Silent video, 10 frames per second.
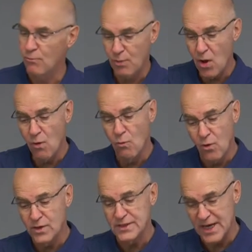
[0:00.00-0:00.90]
So Paul
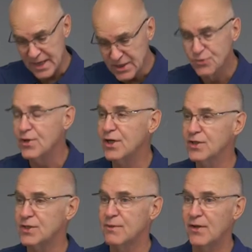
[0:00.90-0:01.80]
warns his
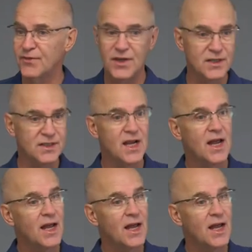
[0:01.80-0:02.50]
readers about this,